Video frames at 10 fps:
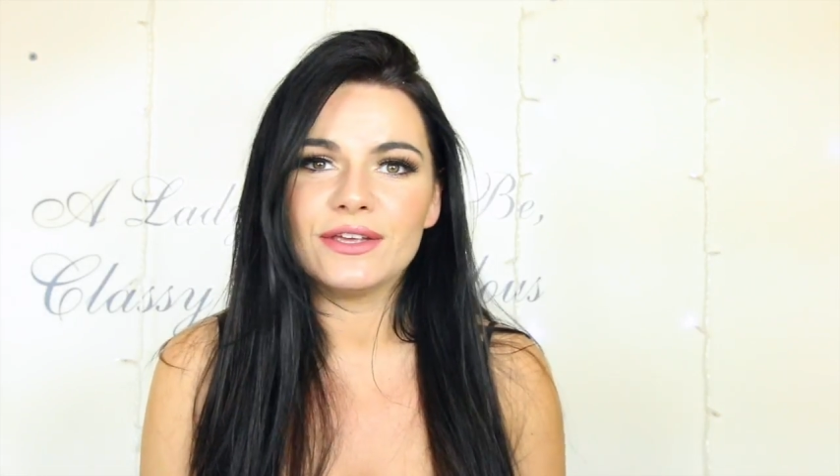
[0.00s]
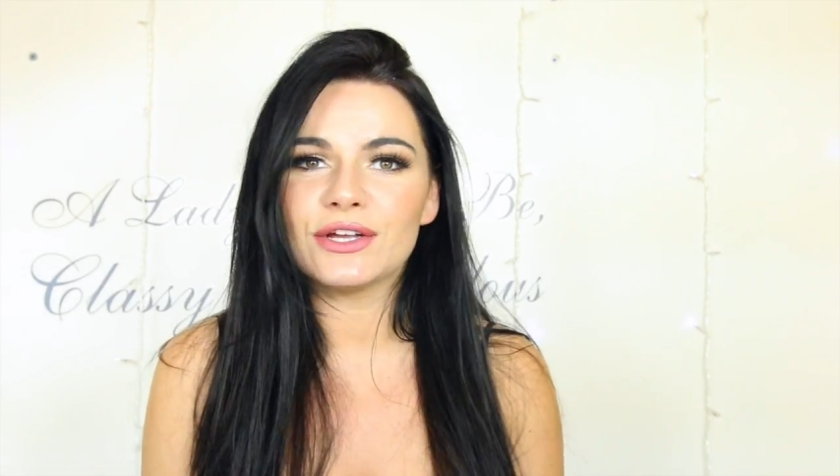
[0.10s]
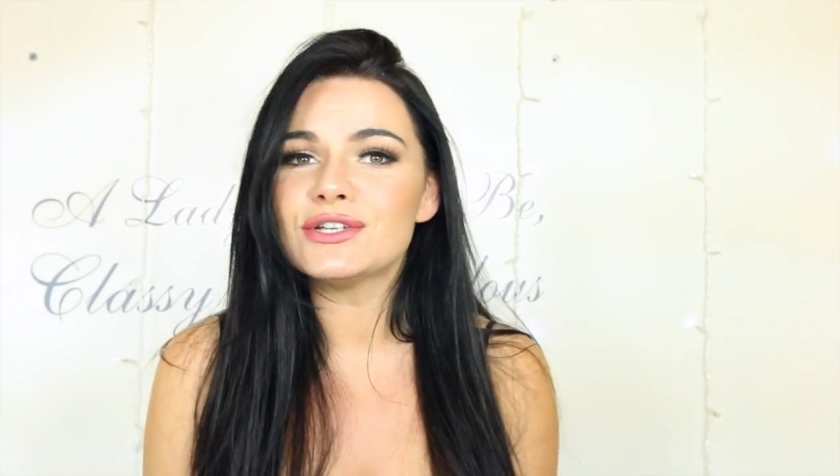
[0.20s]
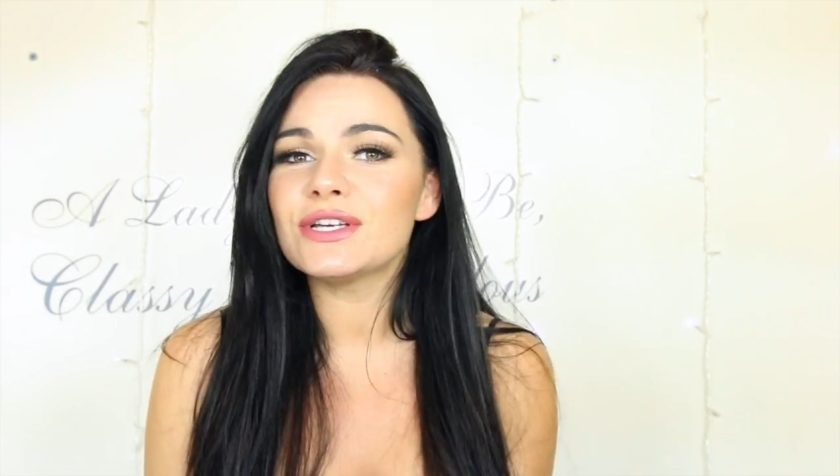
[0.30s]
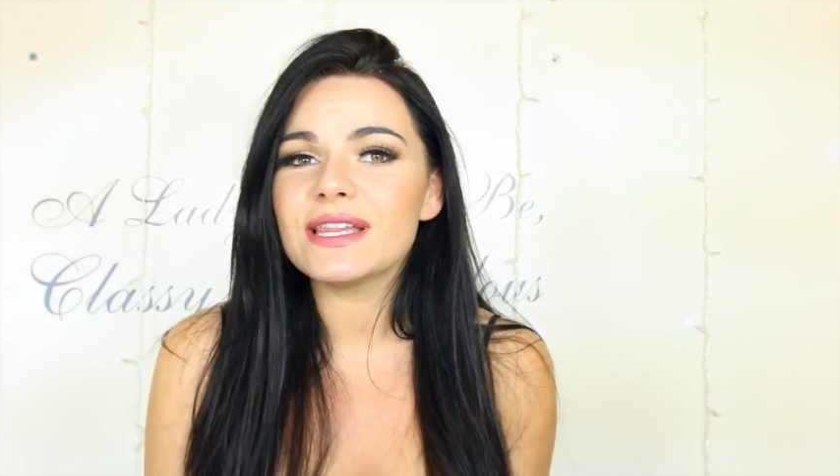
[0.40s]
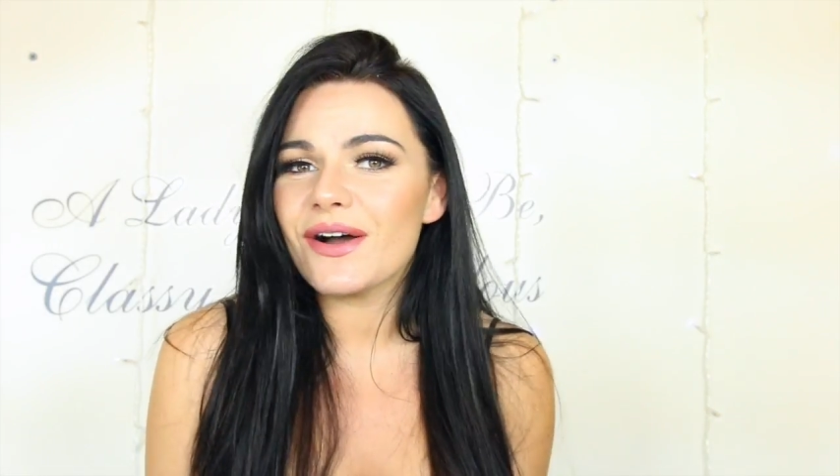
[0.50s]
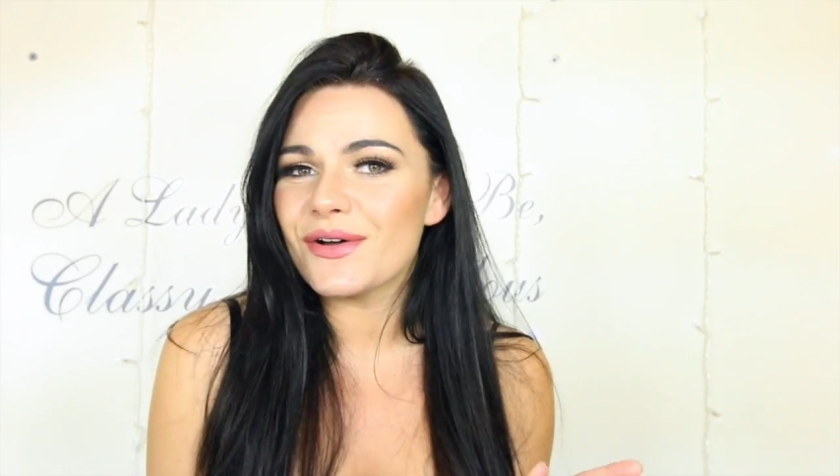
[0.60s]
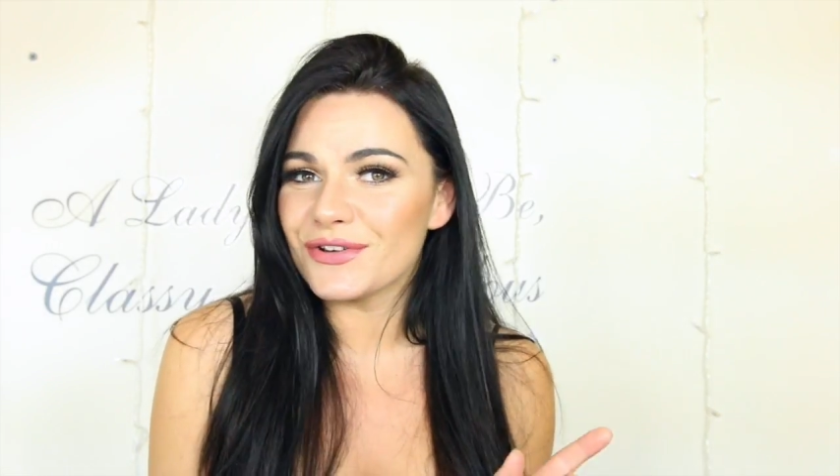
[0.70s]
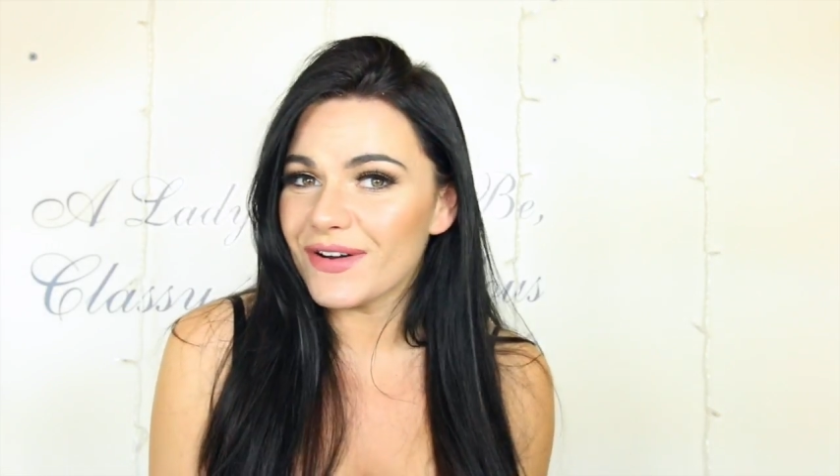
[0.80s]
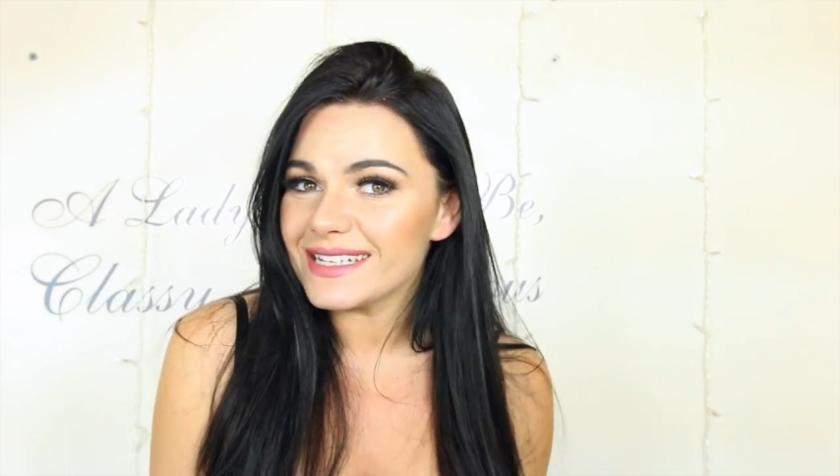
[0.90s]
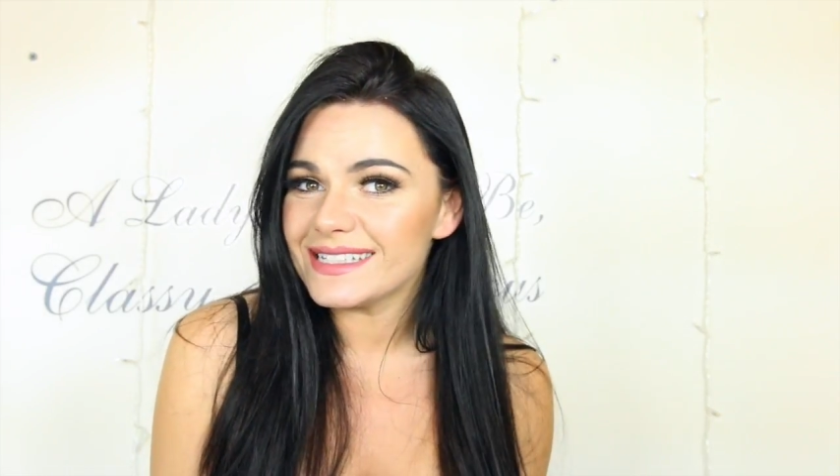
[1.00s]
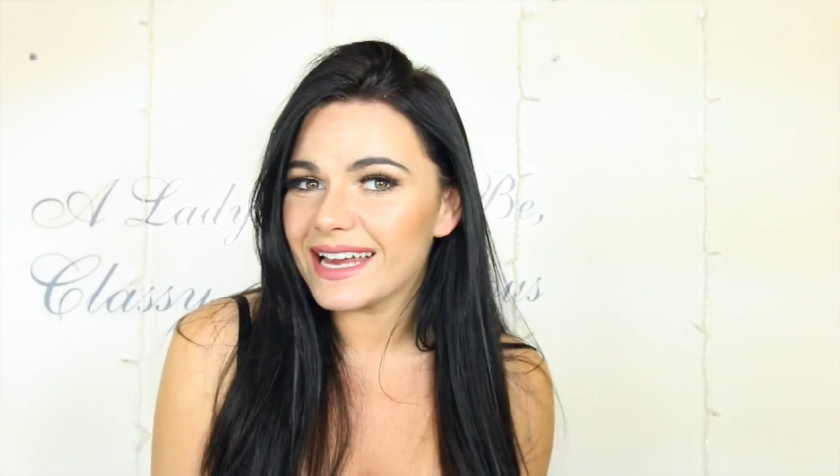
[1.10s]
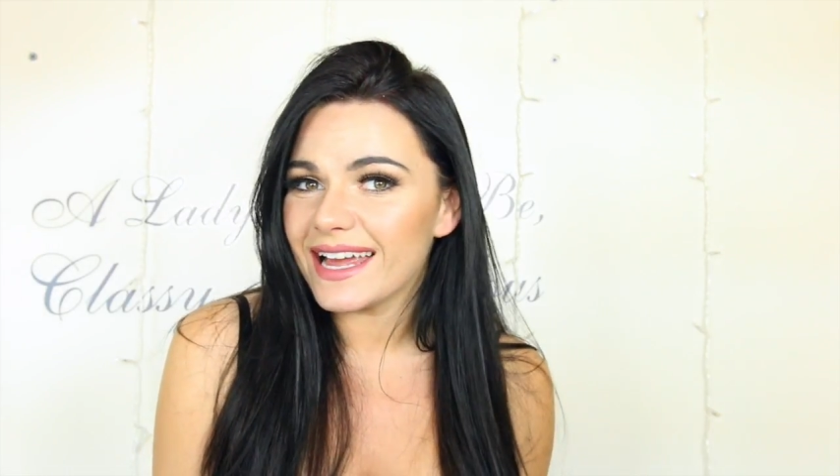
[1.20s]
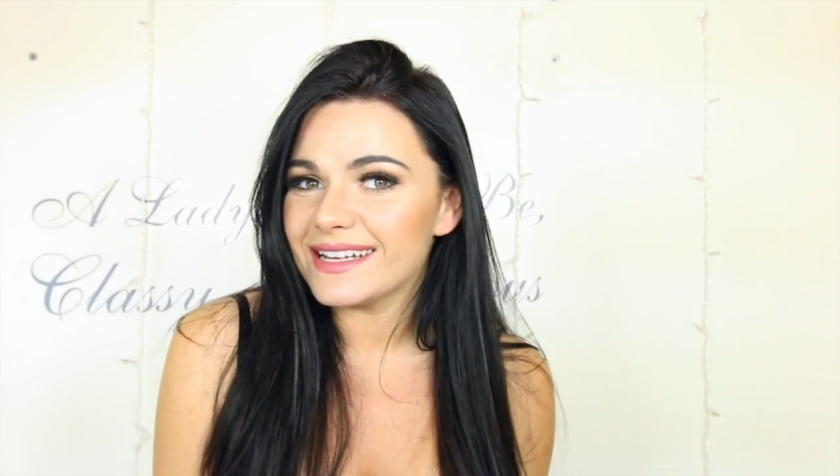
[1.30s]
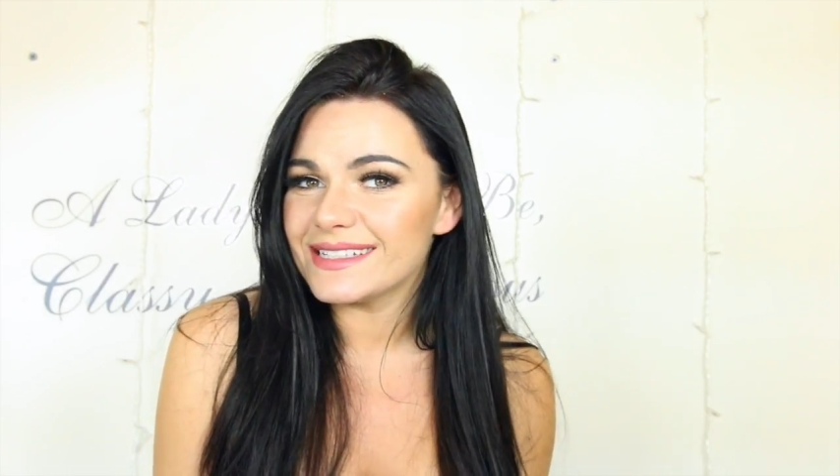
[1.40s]
You can do that on your rest
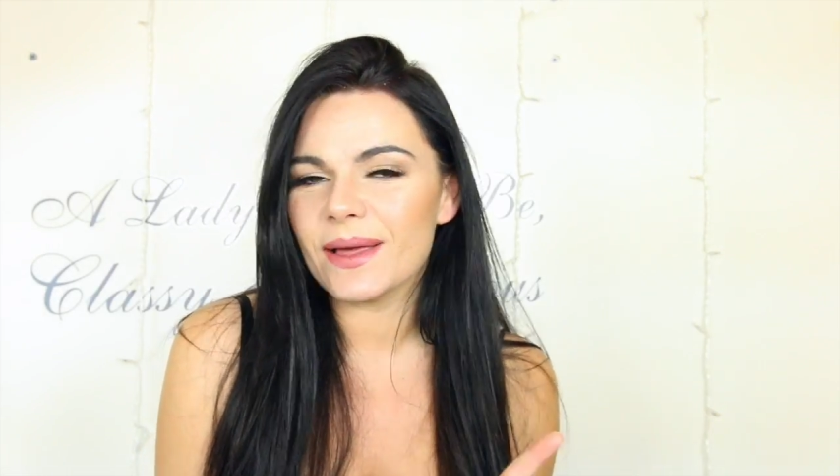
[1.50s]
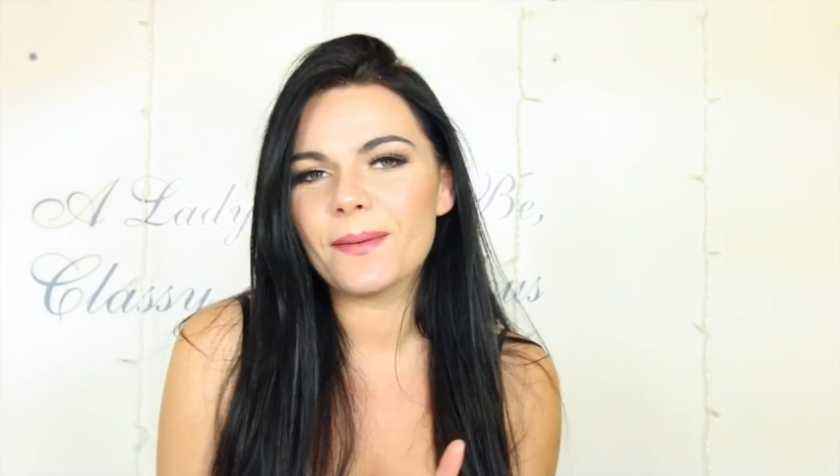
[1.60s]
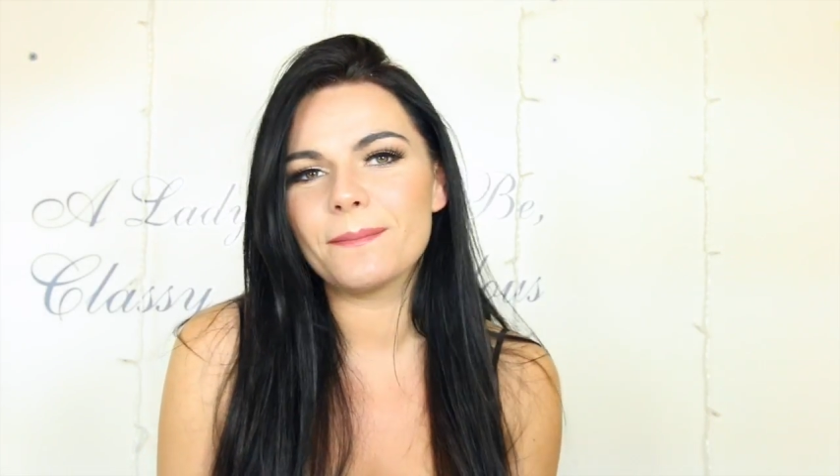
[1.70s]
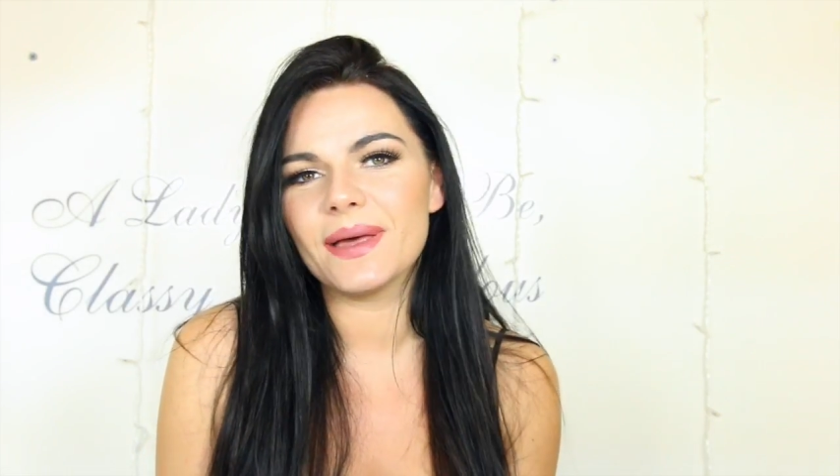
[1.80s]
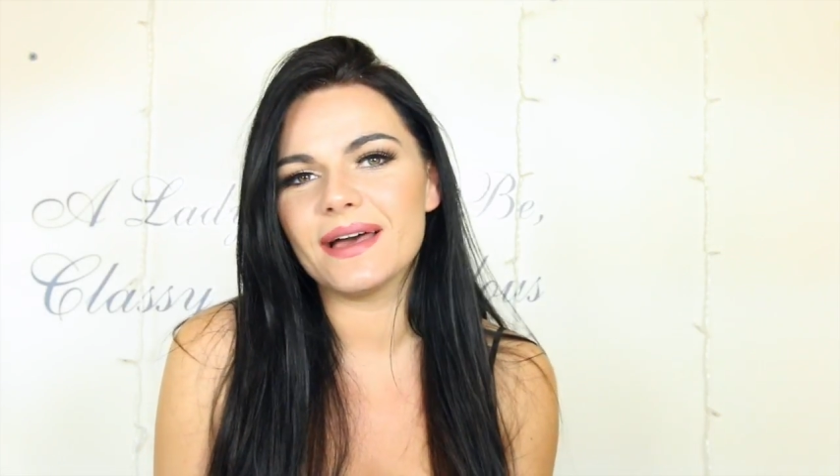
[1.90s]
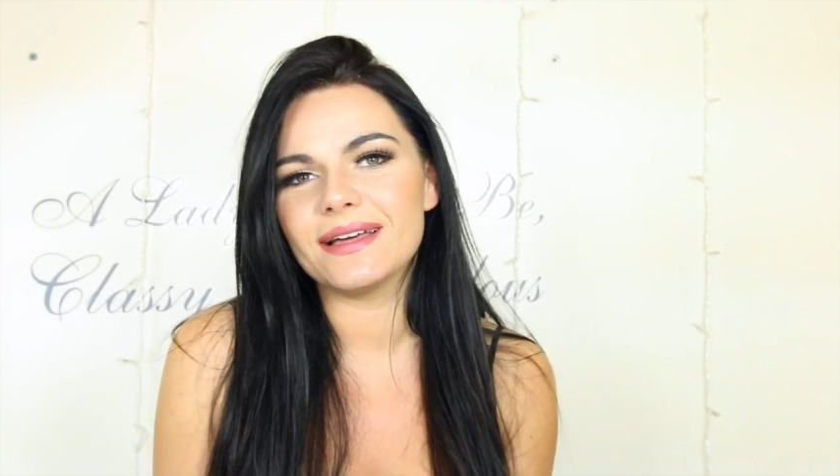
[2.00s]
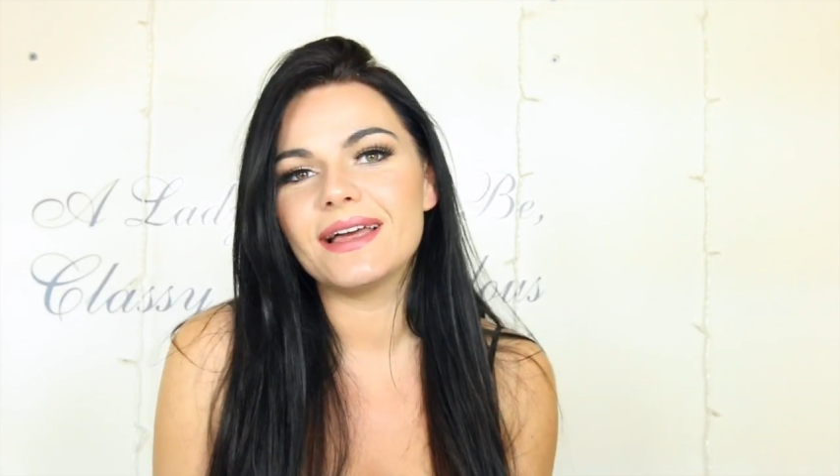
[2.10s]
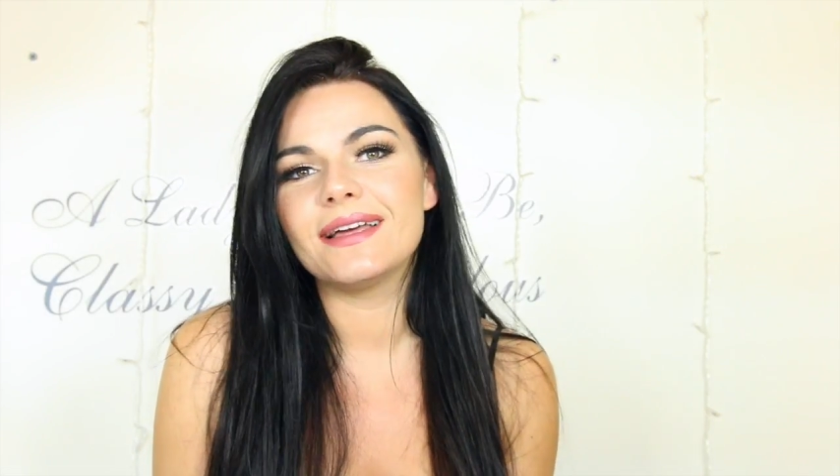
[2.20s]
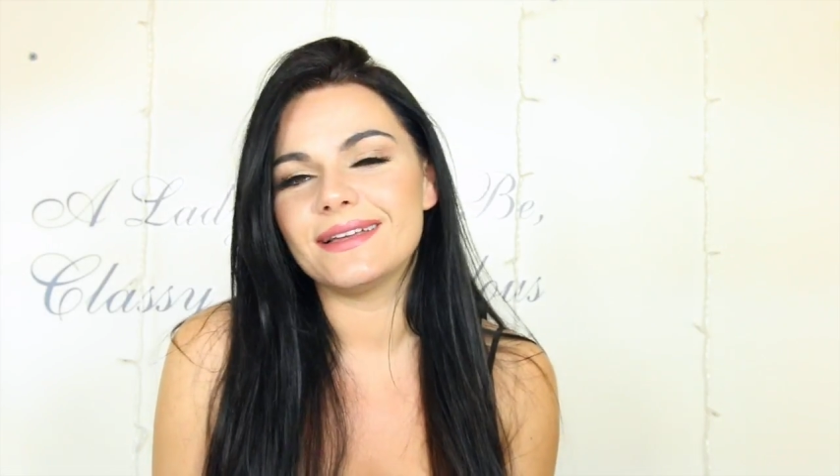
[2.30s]
days, but